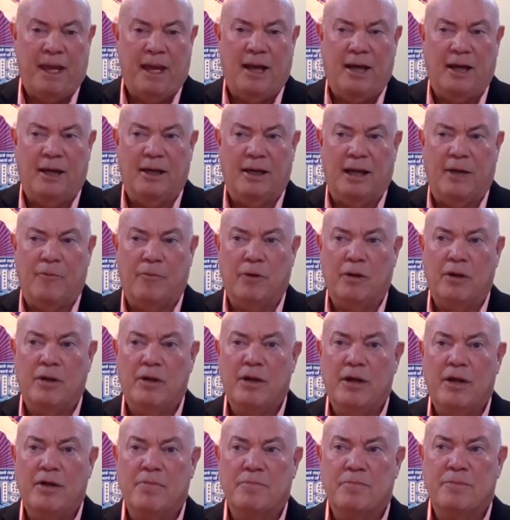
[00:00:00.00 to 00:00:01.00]
uh, and we're
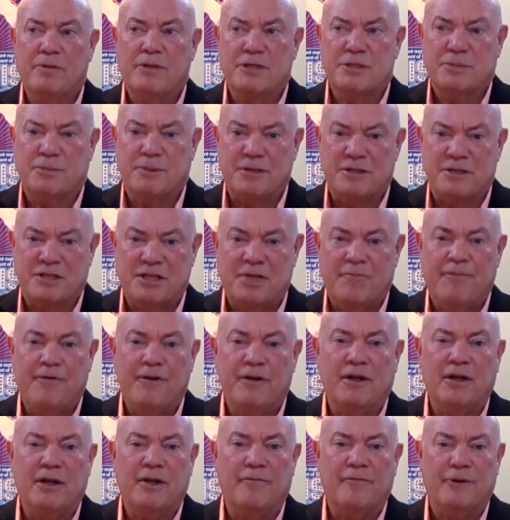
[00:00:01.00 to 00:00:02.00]
looking
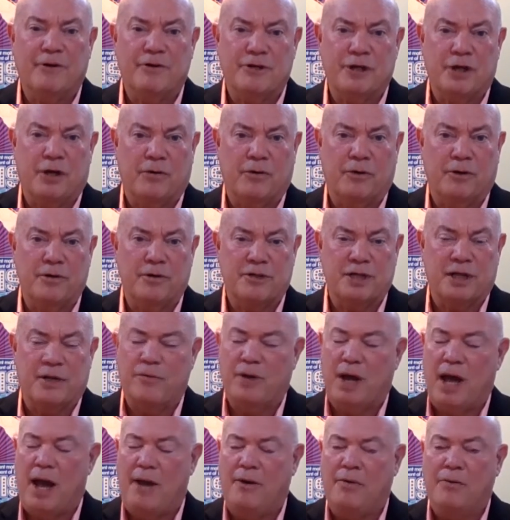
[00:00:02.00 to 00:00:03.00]
specifically for donors, and
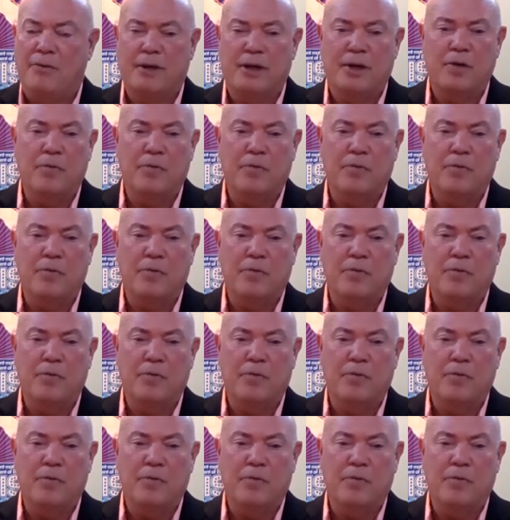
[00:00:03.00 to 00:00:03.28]
I don't care